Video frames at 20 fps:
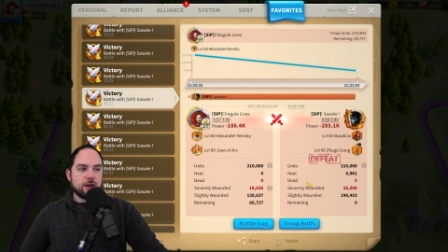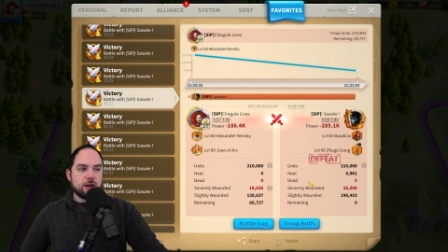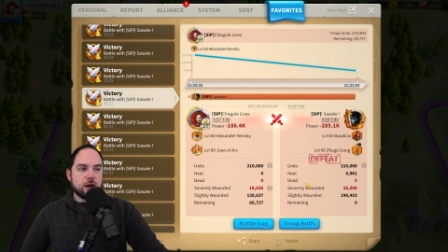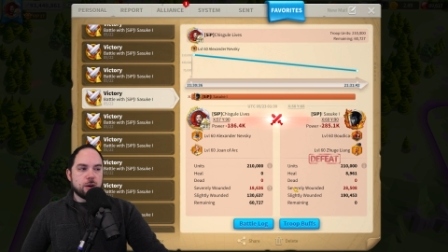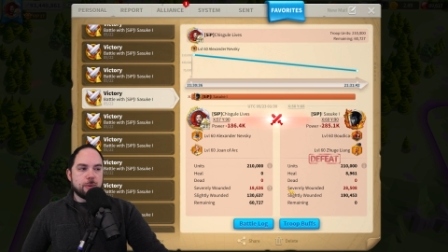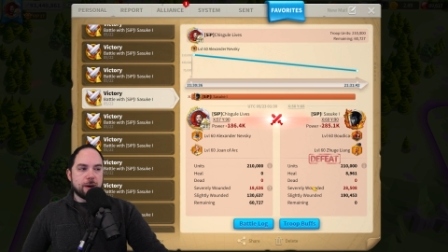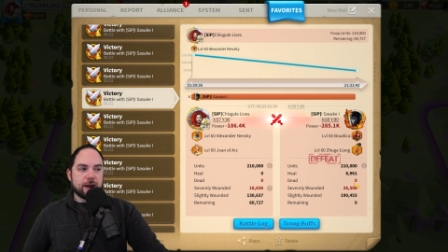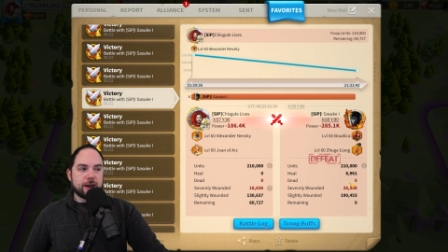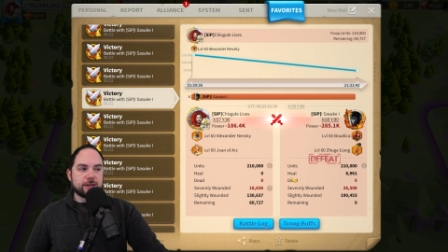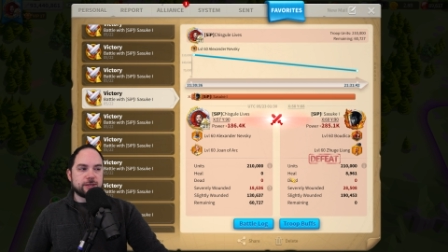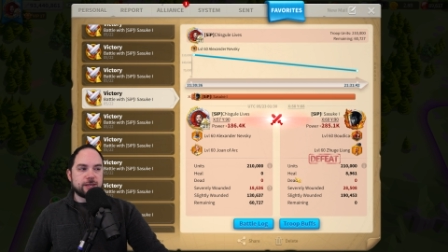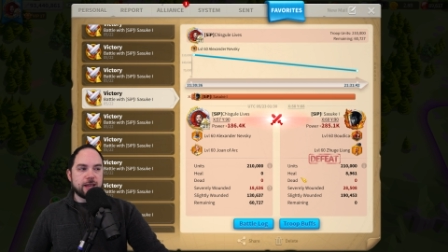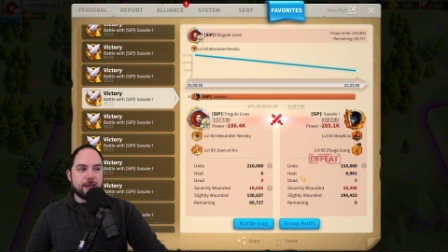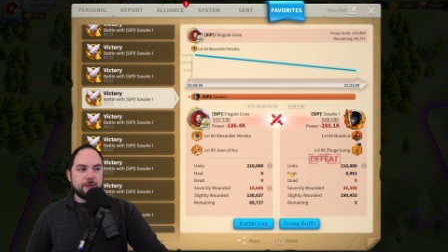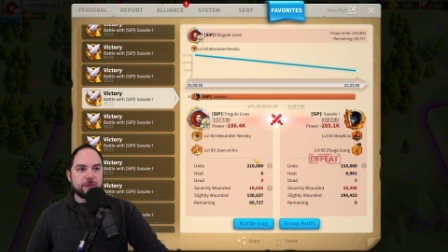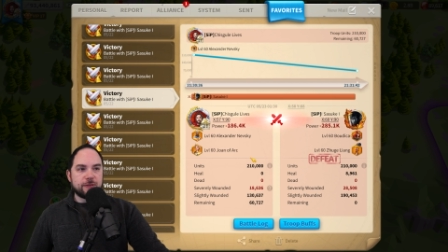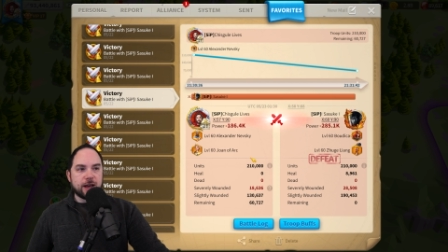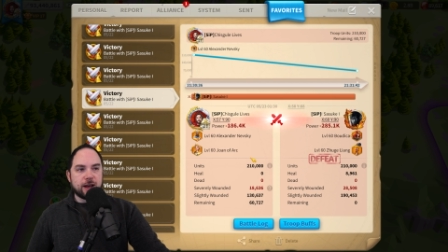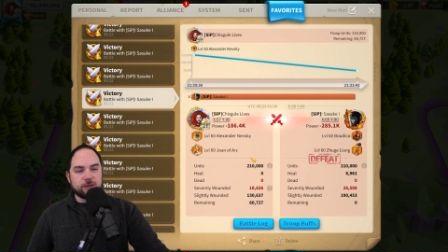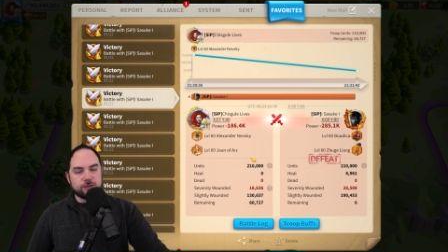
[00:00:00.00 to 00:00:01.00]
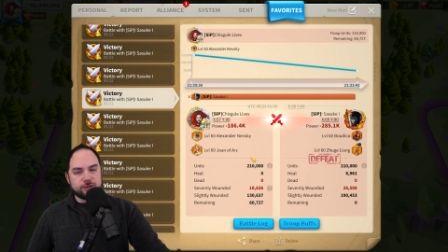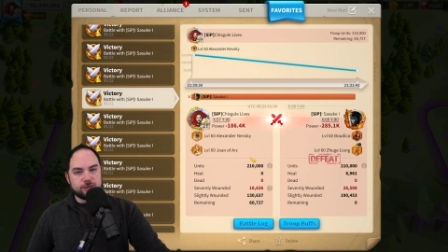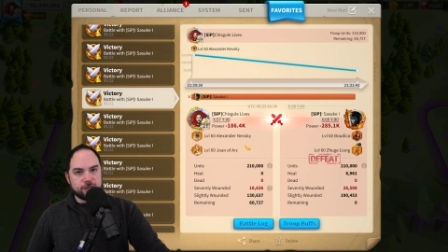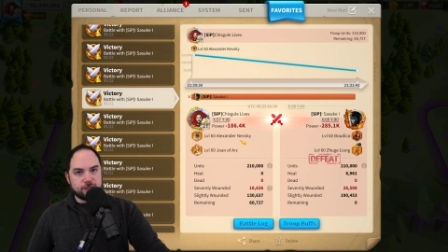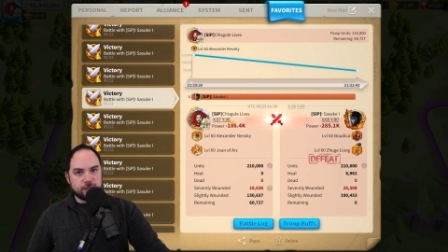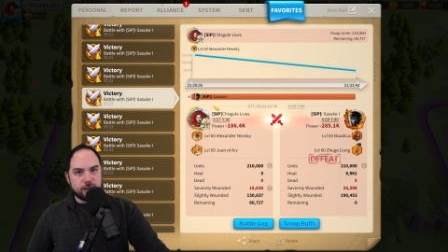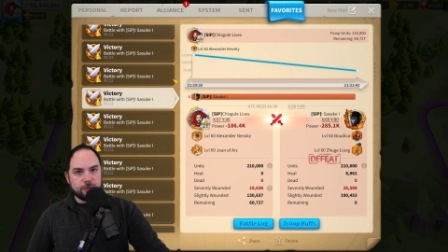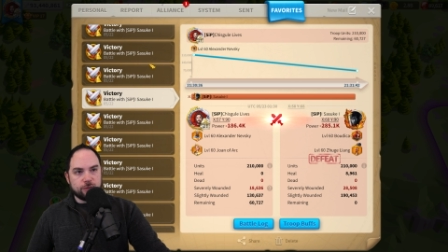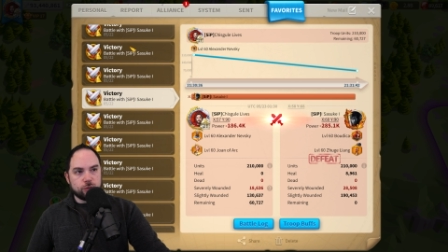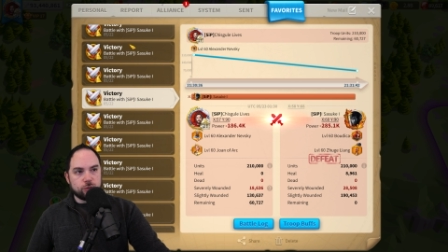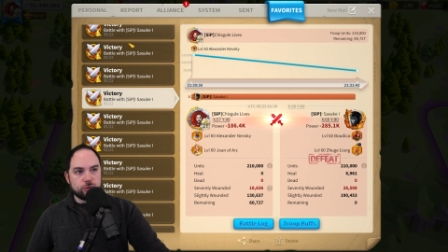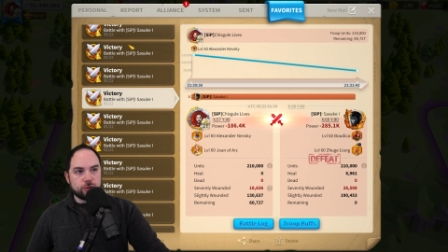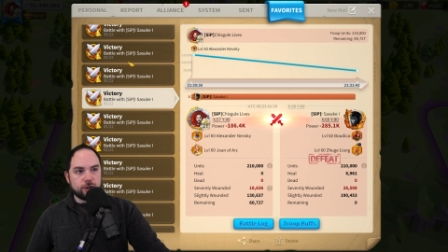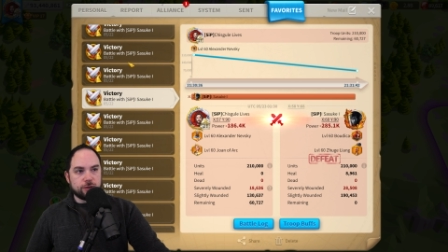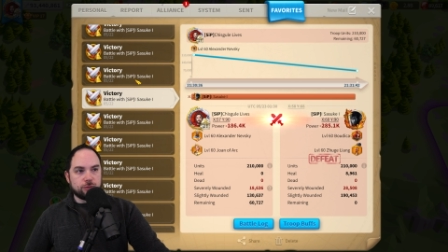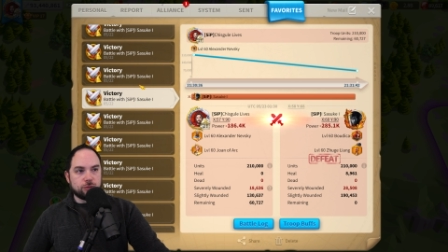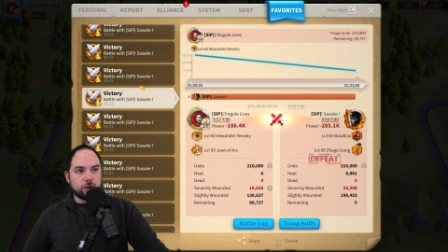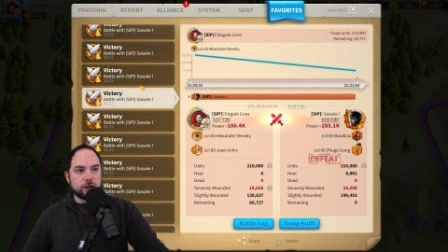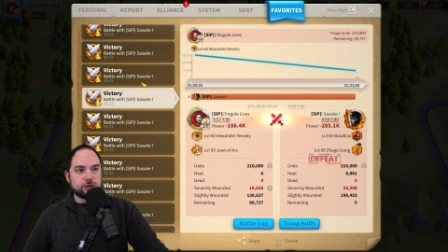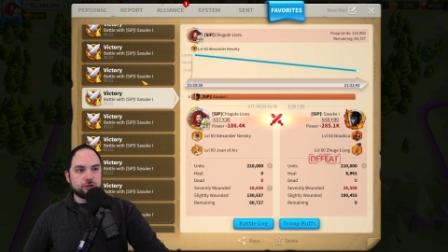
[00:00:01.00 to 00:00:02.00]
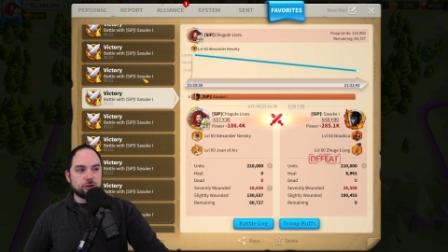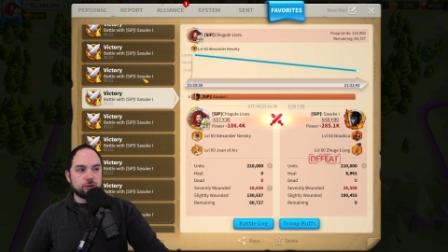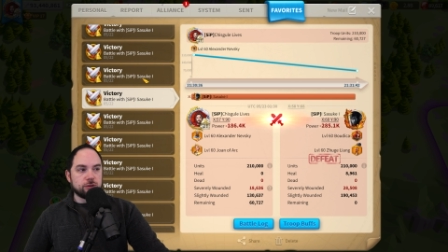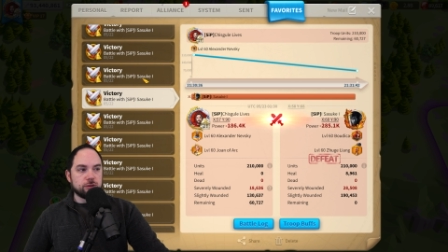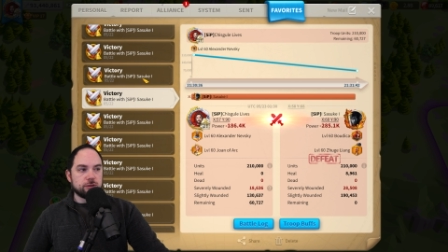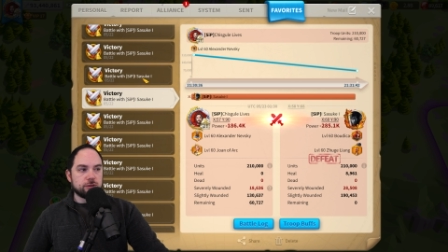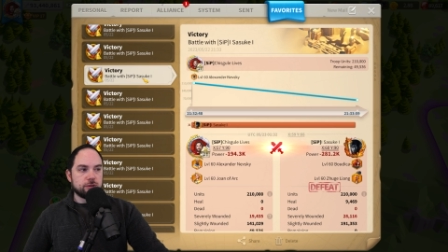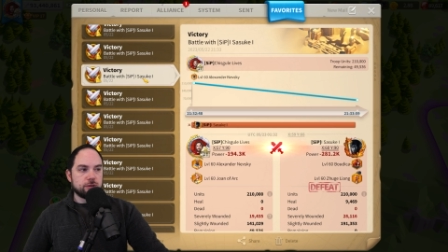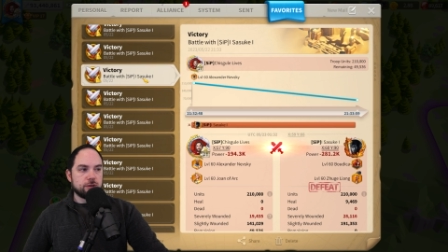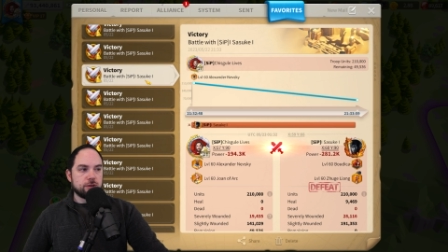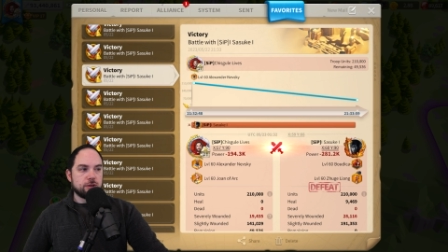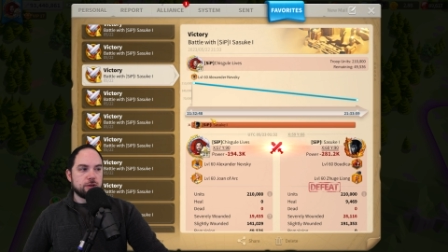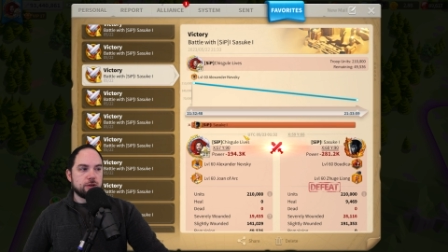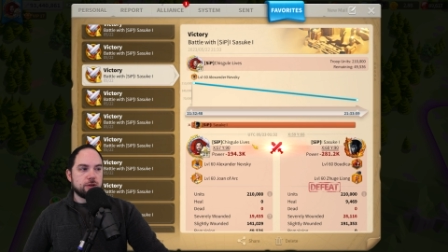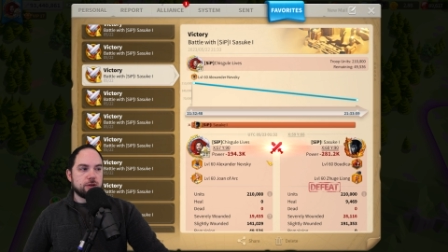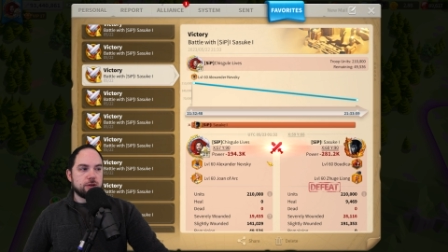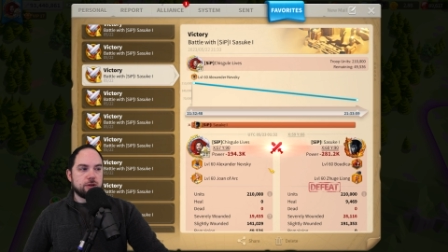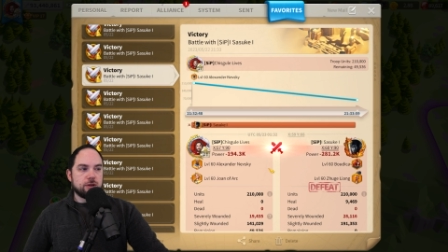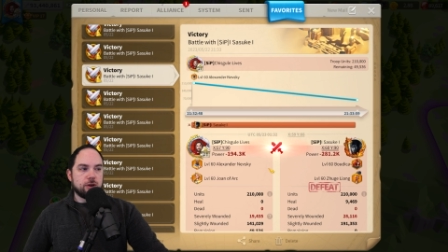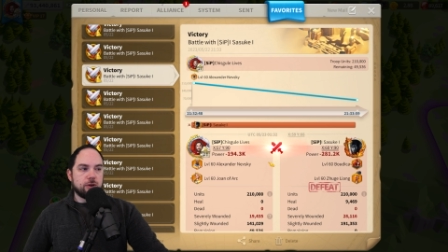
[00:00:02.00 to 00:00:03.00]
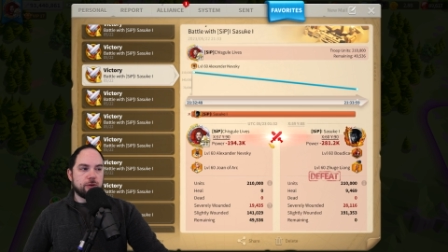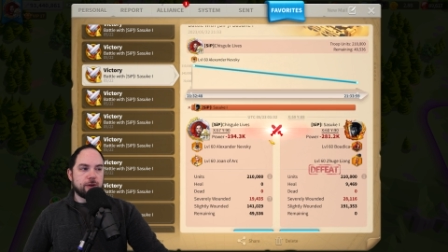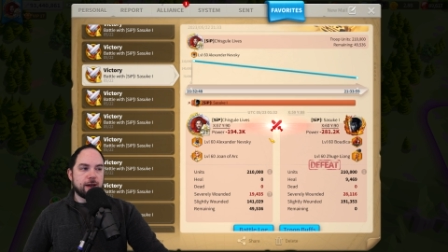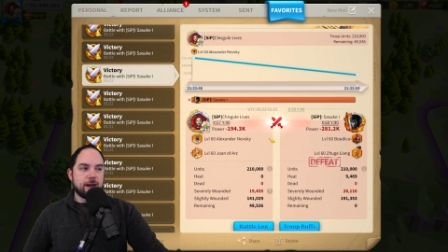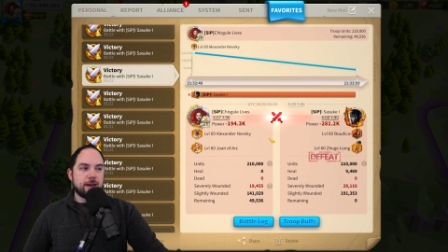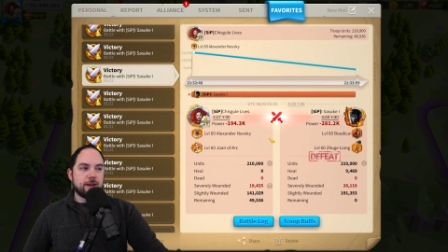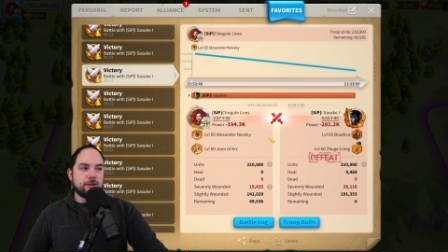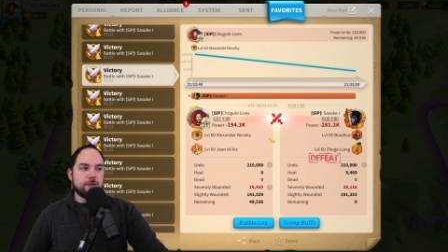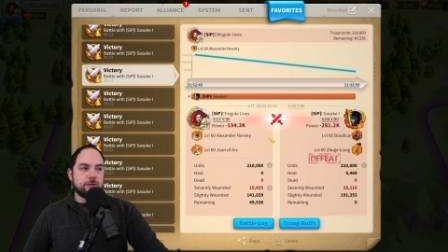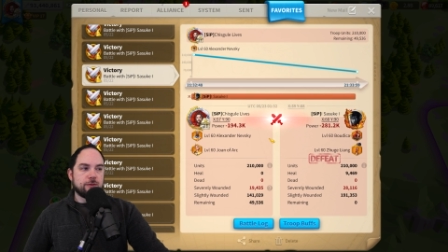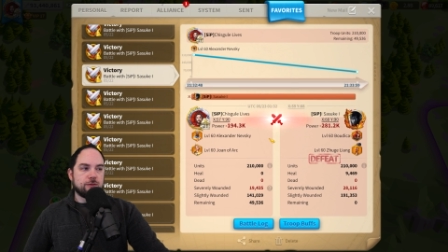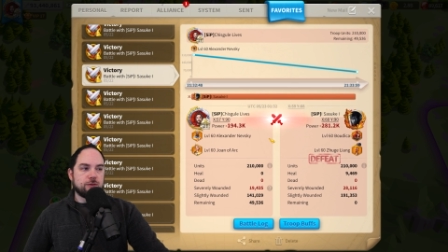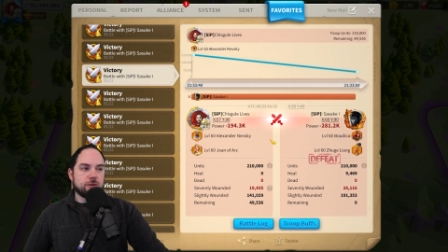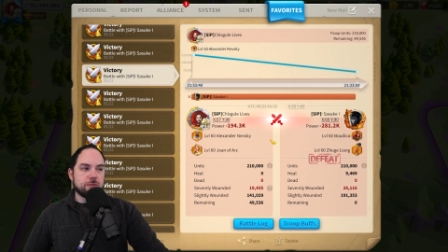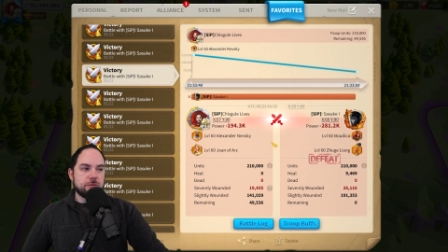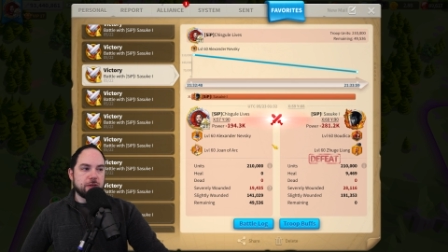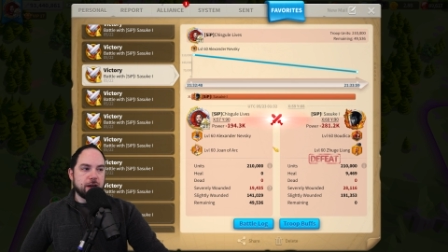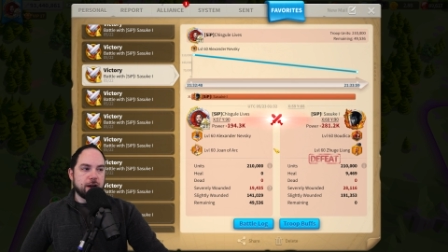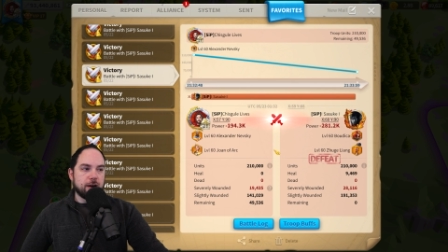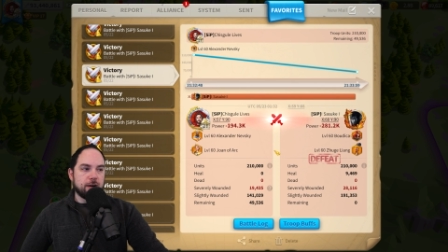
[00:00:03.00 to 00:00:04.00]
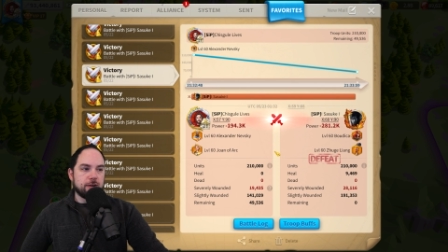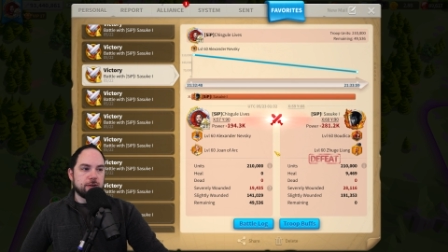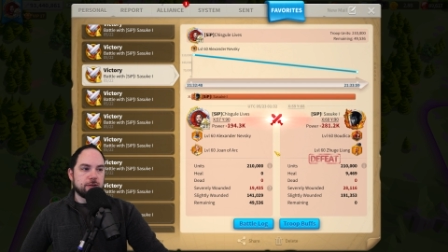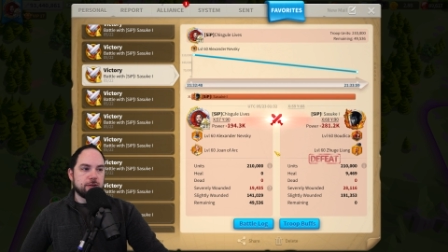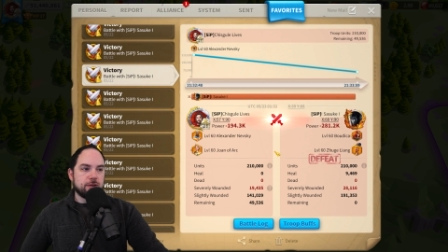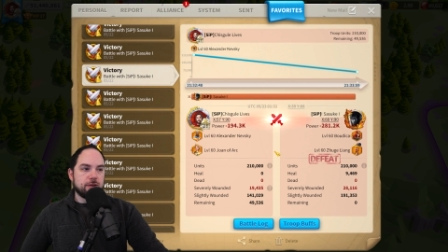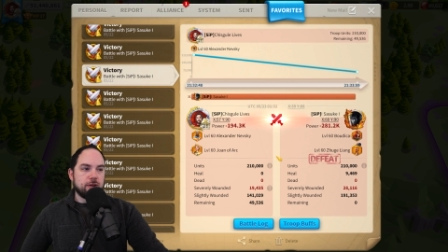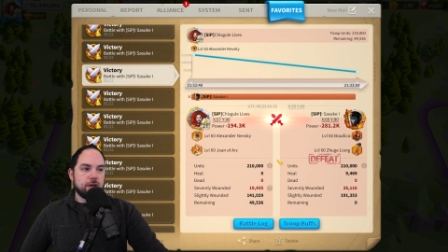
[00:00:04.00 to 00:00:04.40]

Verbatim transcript: about a 10,000 Sevun differential. Okay, from there,